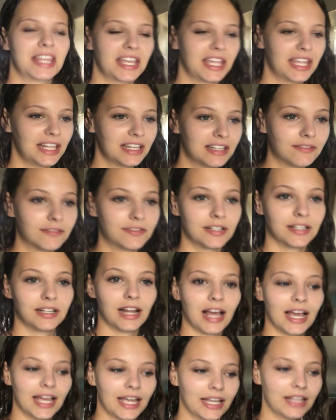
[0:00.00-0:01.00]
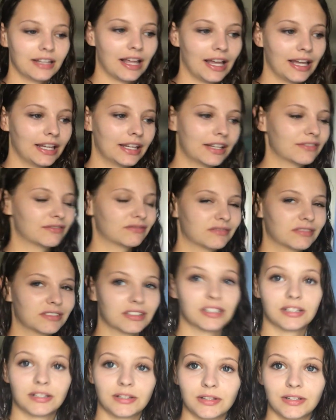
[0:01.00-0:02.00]
the end of tonight, like,
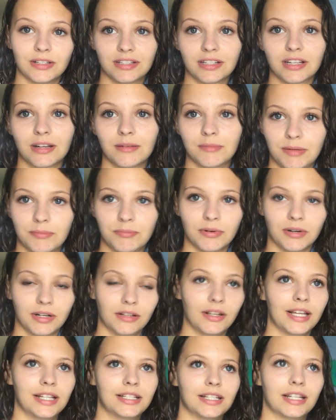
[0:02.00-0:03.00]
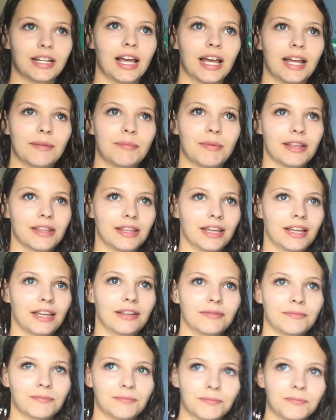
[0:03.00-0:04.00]
it's gonna be pretty late tonight, by
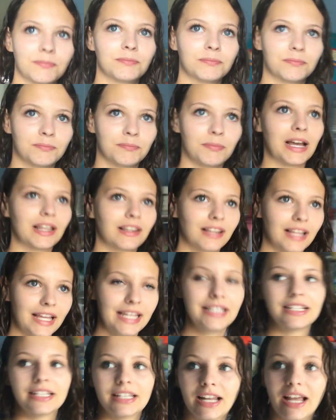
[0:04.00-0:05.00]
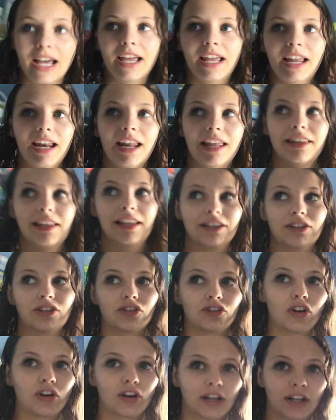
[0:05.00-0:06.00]
late tonight and then
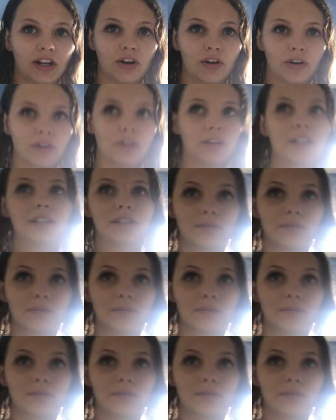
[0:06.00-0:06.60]
starting early